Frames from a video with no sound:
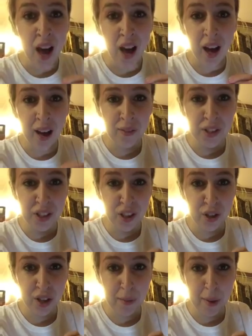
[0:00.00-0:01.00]
Ever since
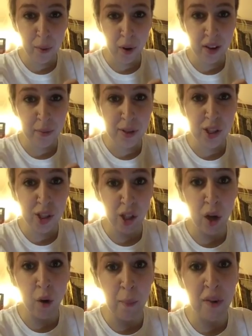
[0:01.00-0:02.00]
yesterday, my broad have been
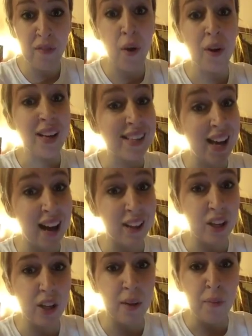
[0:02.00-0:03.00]
slow on my phone.
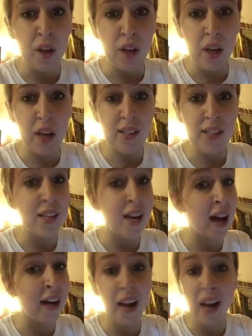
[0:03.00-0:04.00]
Exactly. It's
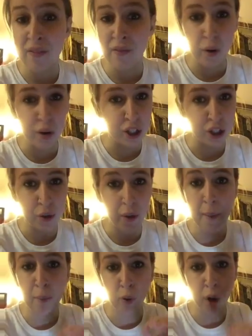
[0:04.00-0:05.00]
not an iPhone issue.
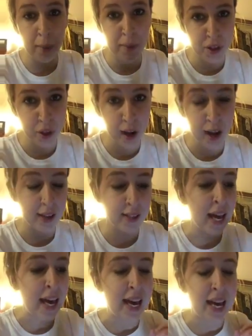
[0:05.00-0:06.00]
I promise you guys.